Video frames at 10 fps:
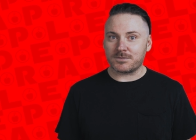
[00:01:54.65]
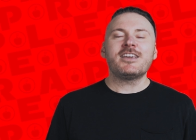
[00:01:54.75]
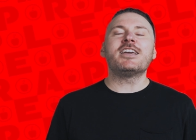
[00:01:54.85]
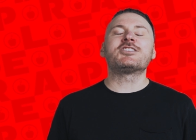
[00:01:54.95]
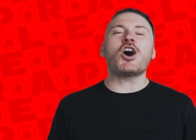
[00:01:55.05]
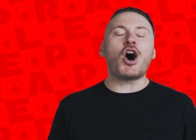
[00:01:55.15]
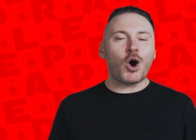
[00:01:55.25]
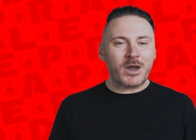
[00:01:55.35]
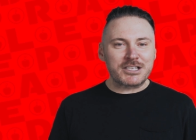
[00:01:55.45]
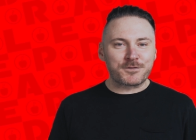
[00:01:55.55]
It's
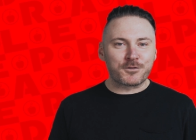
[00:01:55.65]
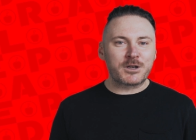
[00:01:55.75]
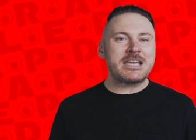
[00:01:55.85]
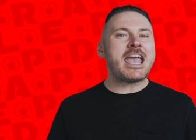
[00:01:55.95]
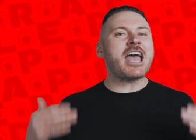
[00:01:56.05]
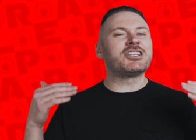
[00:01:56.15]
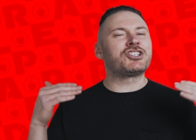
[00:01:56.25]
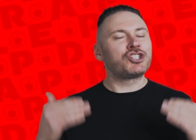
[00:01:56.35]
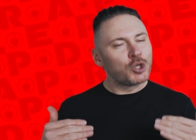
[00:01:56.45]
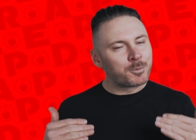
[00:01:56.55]
always free and
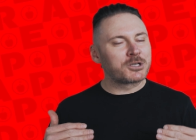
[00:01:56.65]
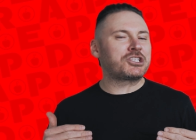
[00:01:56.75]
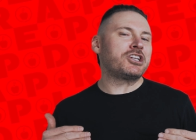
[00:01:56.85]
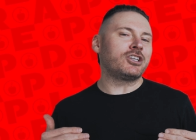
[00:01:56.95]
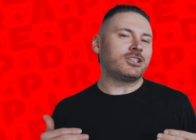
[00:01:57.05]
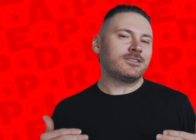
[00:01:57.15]
super chill.